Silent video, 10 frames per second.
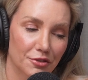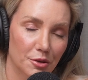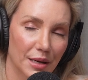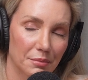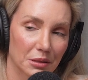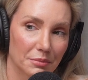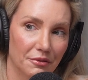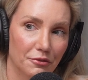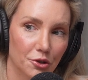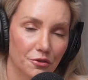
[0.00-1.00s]
a few people a bit
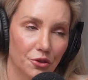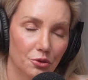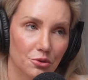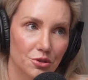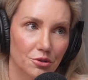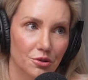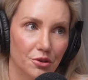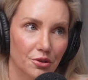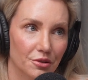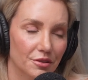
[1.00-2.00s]
of food for thought
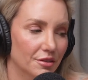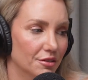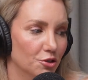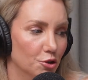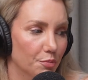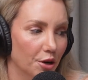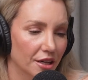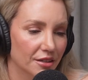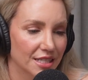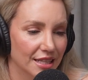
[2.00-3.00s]
or new
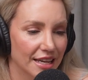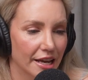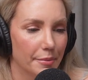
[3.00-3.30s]
products to think